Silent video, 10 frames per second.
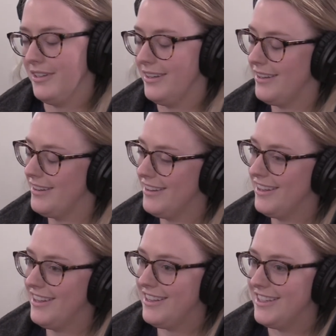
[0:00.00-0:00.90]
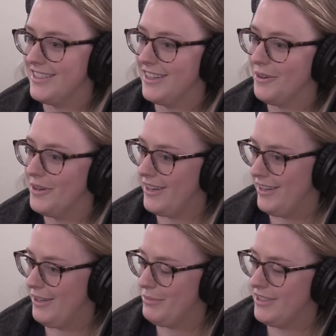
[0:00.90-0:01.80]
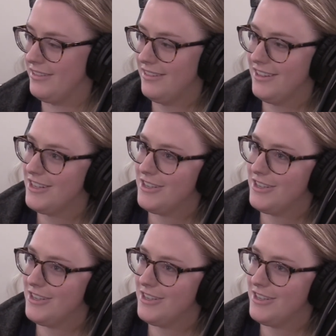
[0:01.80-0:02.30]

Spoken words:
but like, is it going to happen?